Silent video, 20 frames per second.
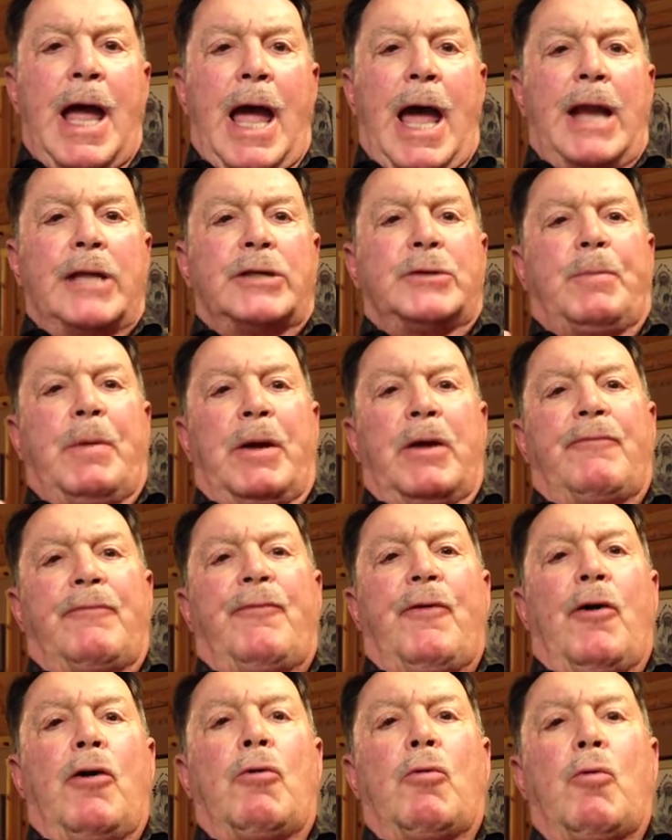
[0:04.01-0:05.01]
and it's been a
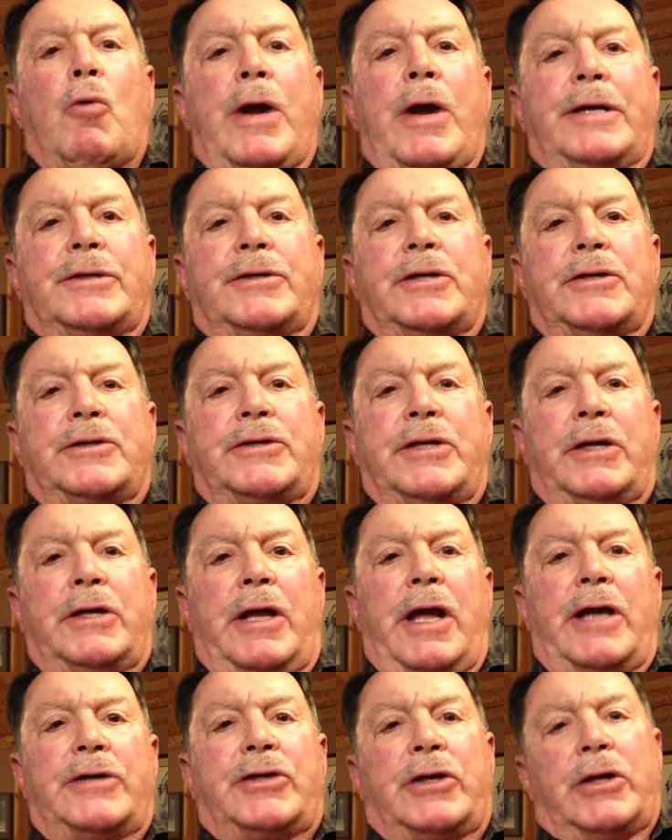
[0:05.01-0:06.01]
full week since the
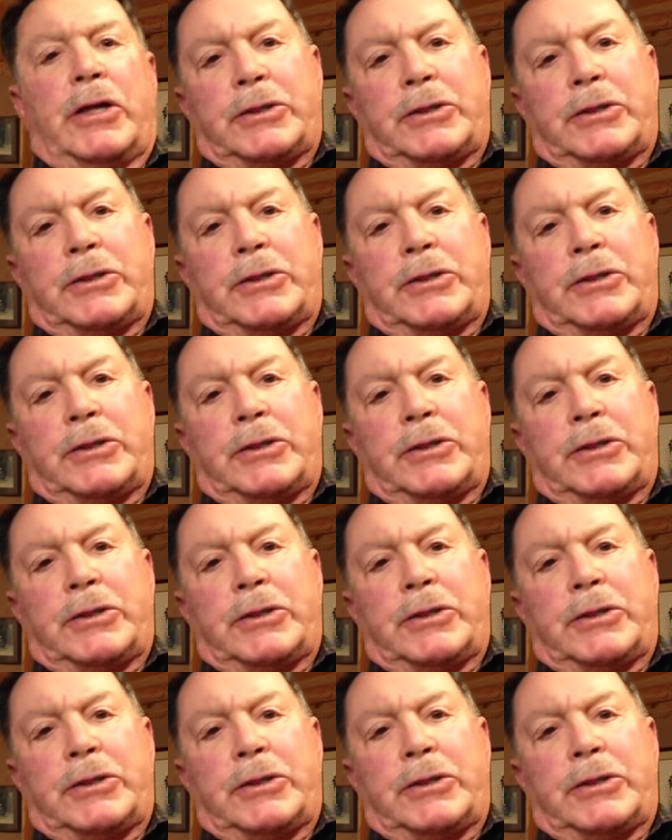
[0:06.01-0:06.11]
election.